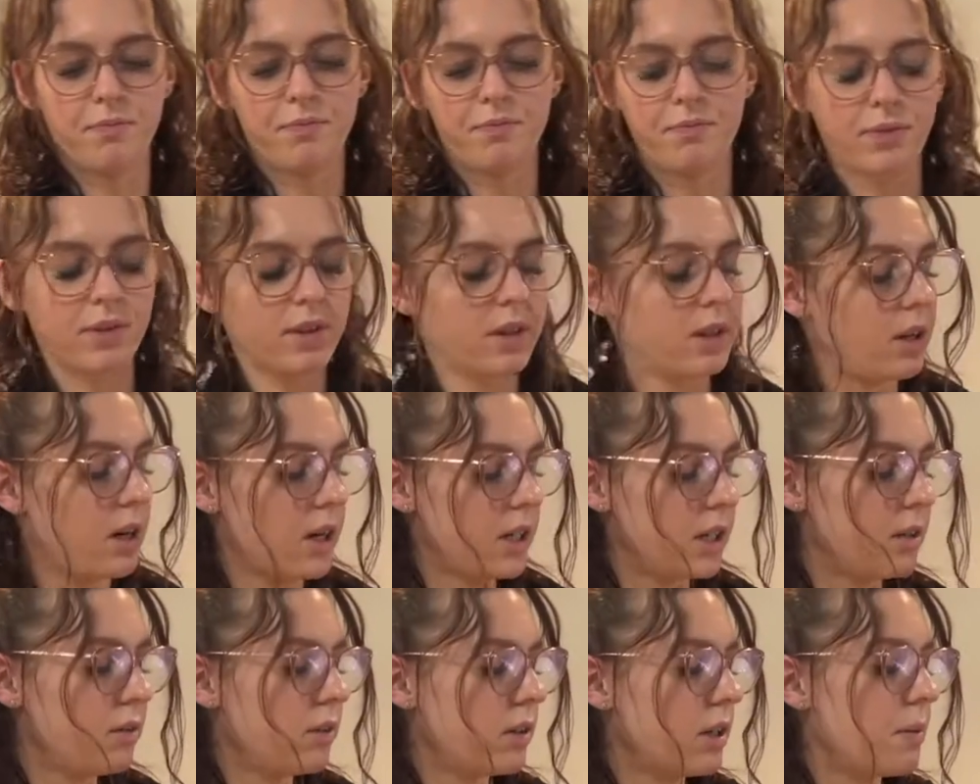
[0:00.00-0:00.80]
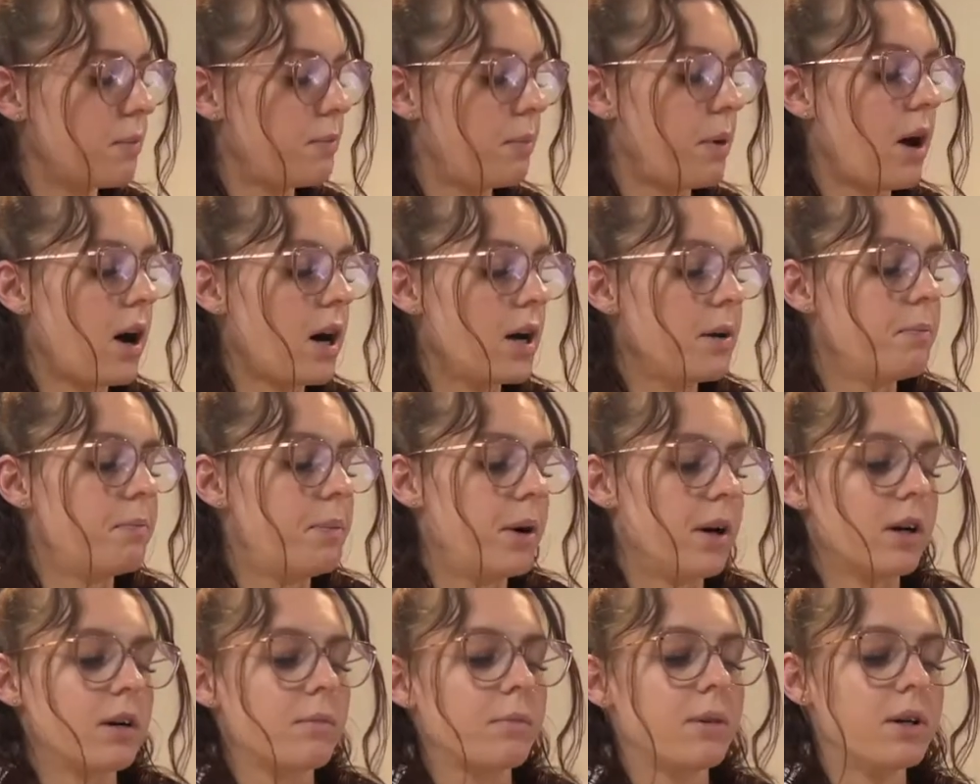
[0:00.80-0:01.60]
I didn't want to buy
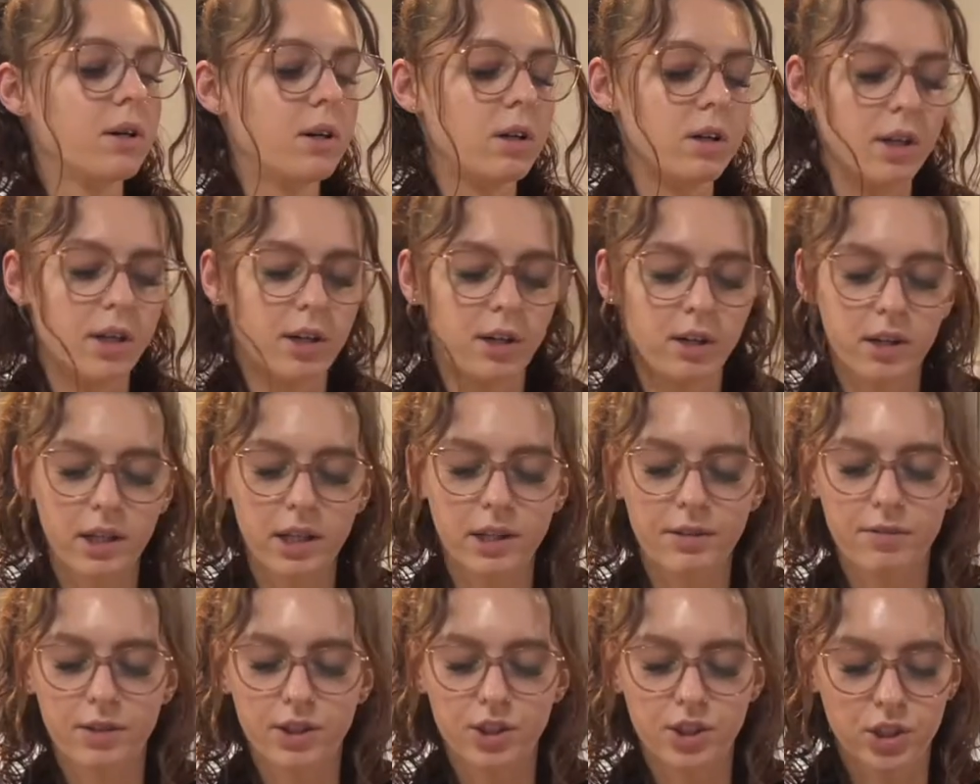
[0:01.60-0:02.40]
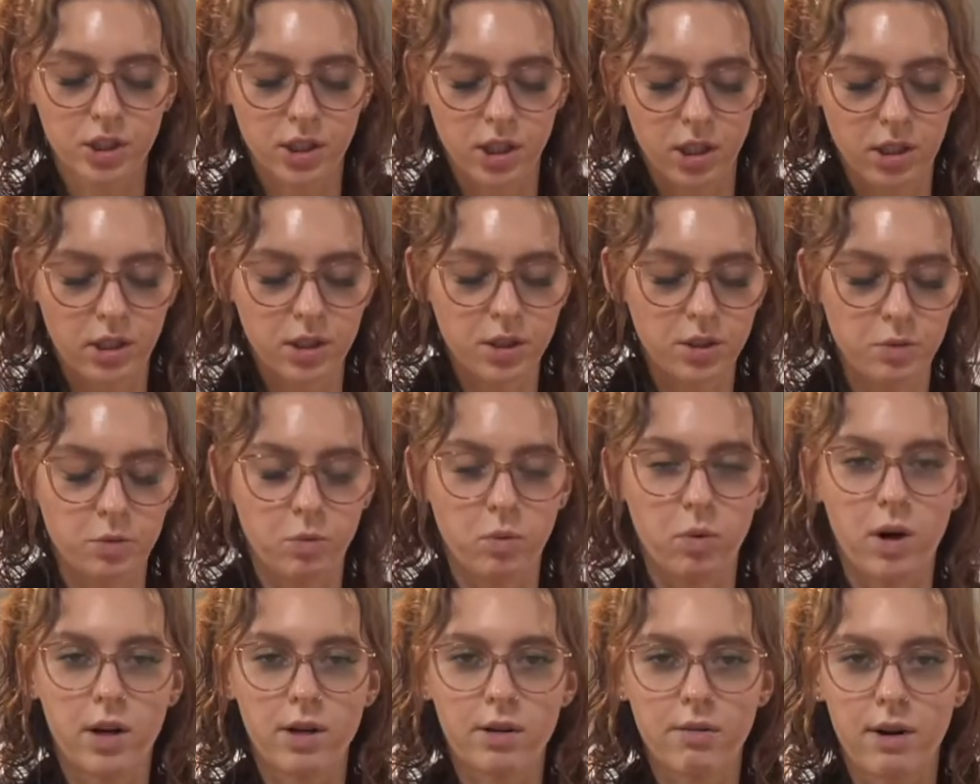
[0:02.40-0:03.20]
buttermilk literally for just like this
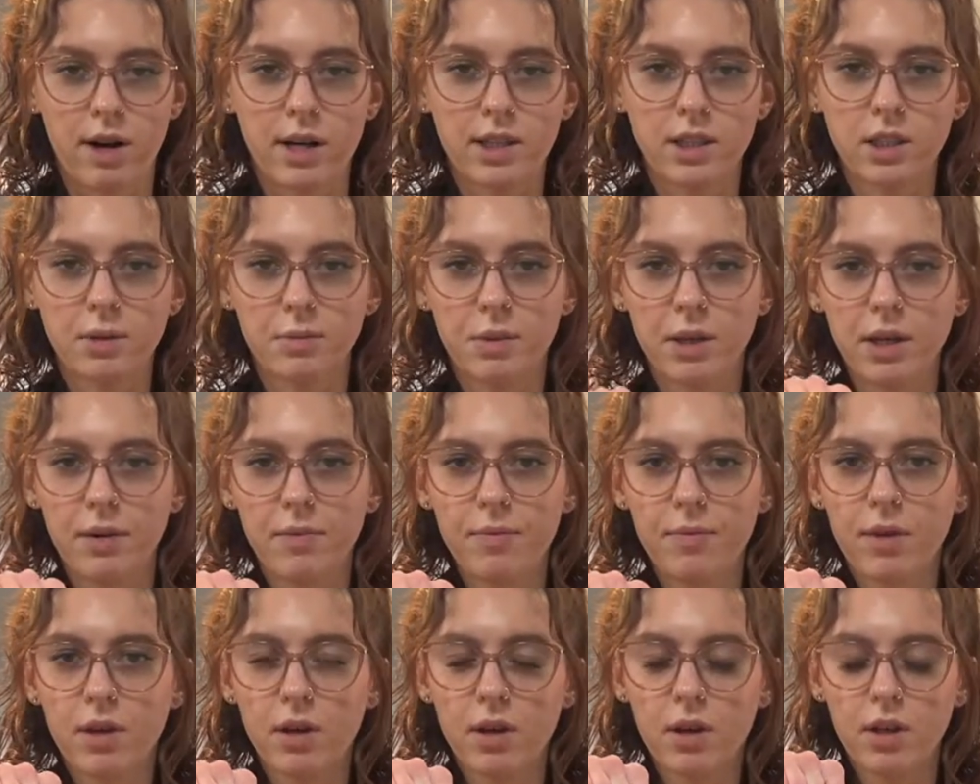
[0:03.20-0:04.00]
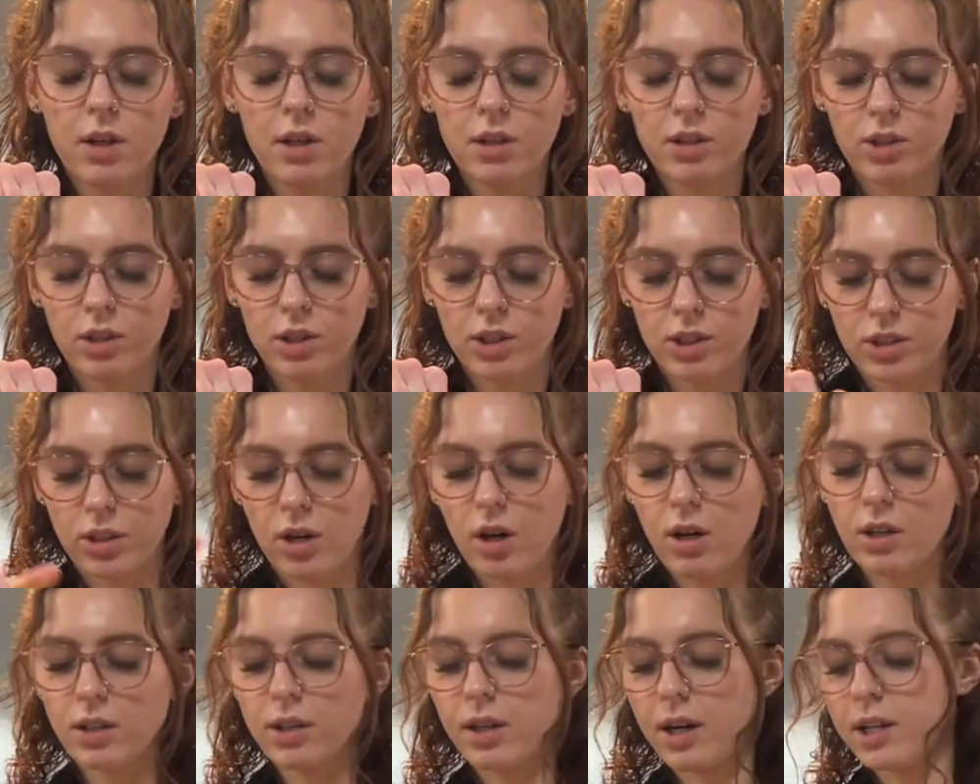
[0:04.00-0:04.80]
one recipe. So I
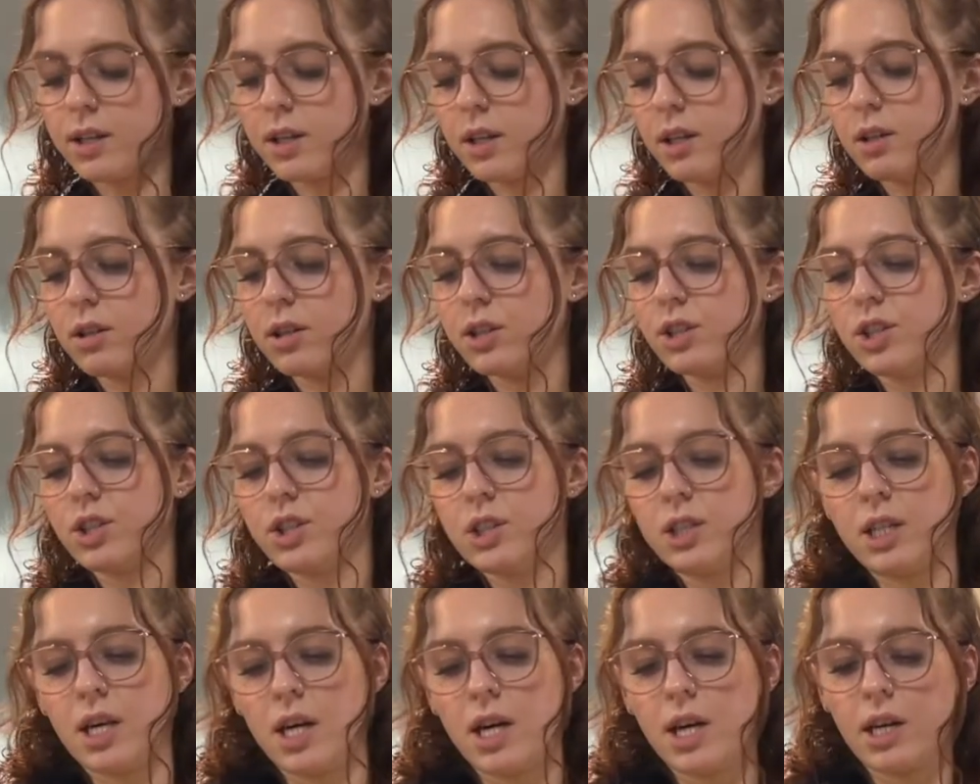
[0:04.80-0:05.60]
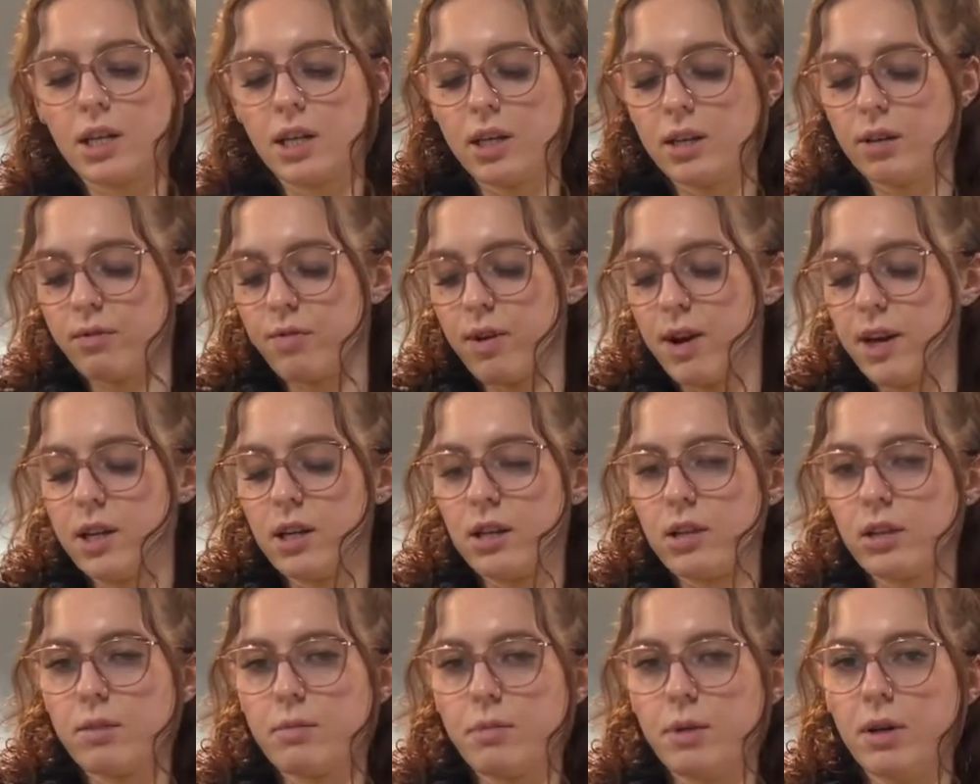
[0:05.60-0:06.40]
saw online that you can just take like
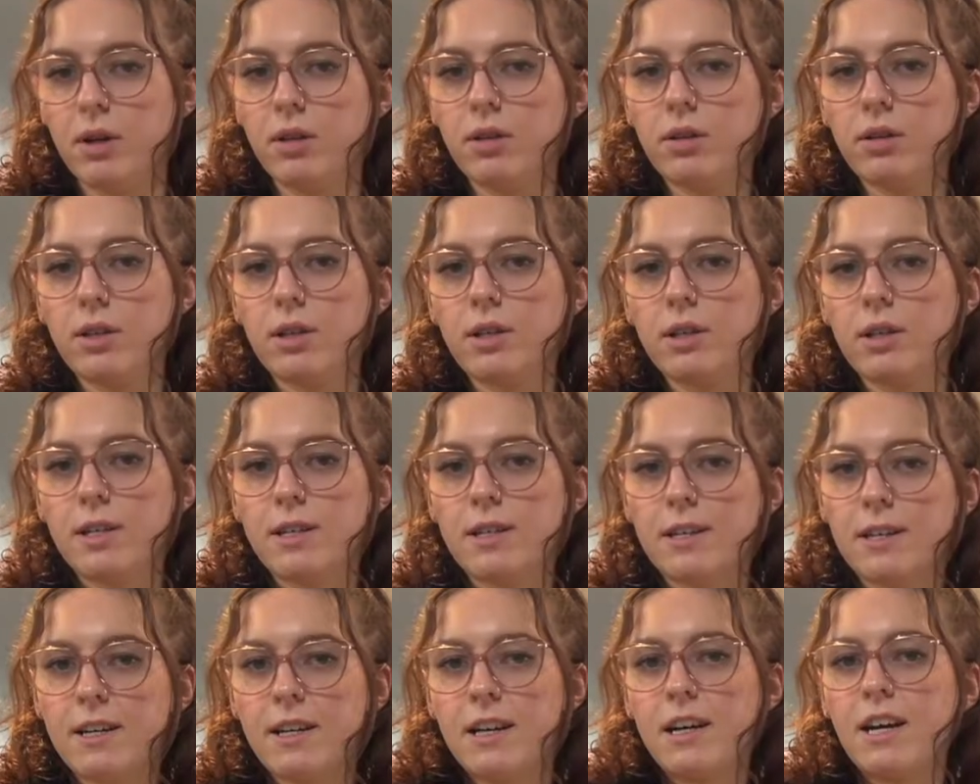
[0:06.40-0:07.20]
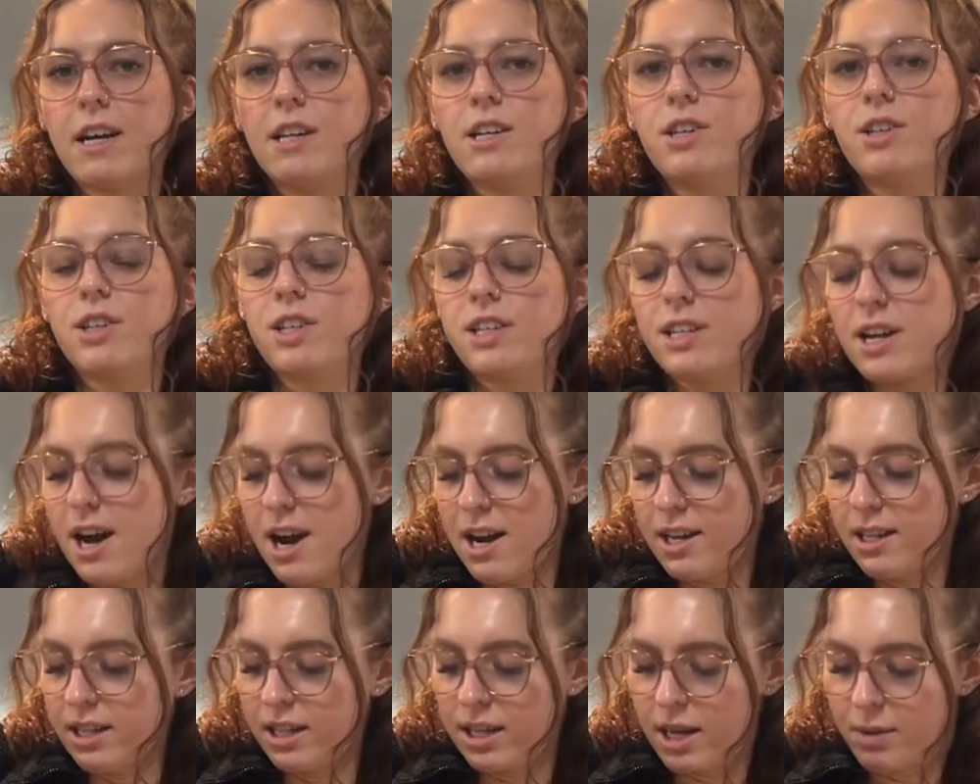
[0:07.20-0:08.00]
regular milk and you can
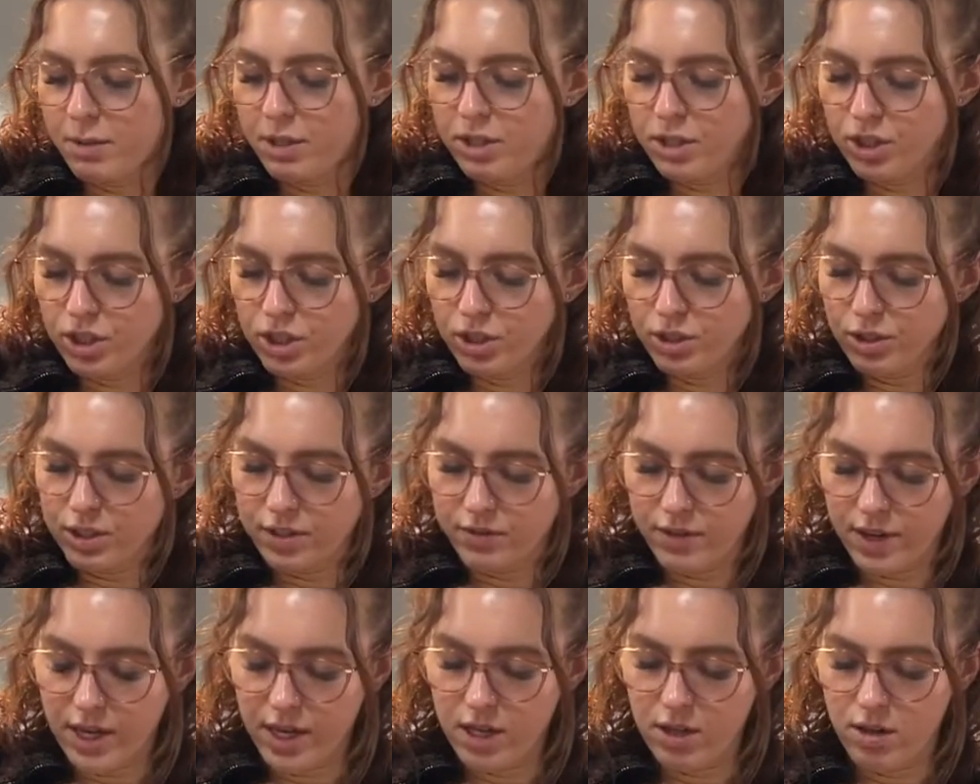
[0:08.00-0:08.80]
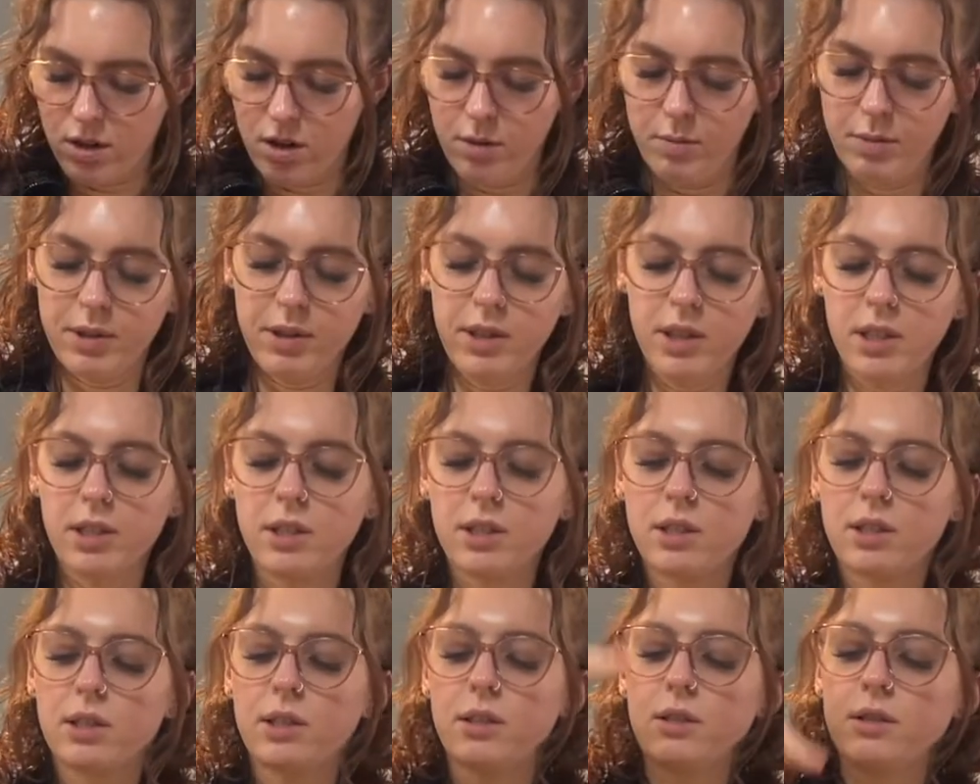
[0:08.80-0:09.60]
add lemon juice. If I can open
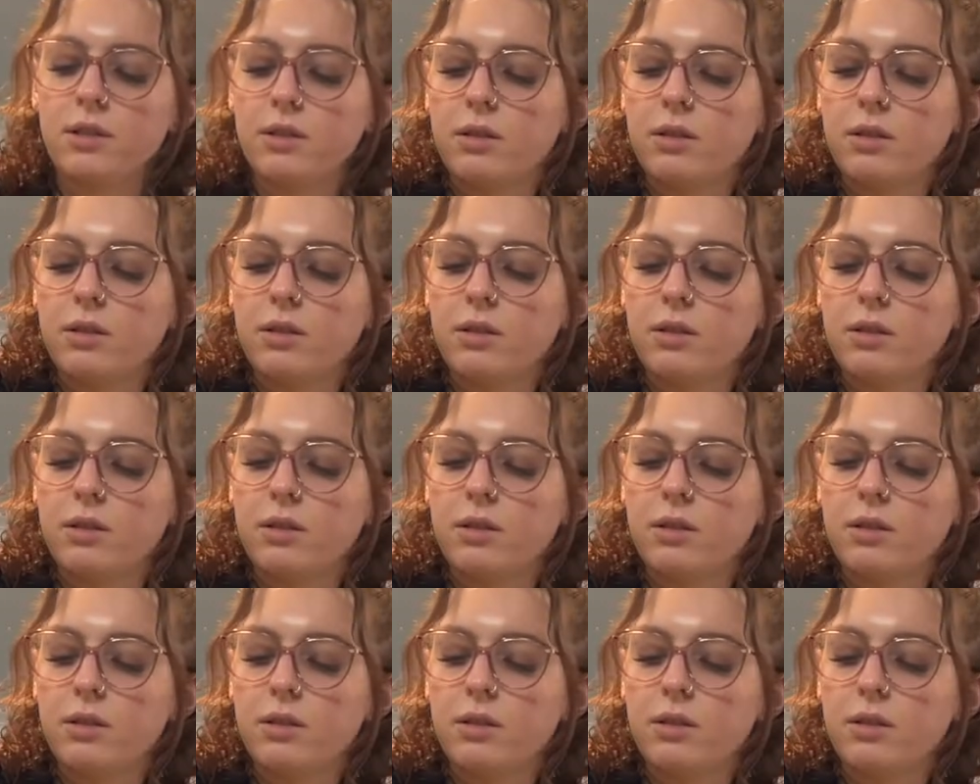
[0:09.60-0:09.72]
this.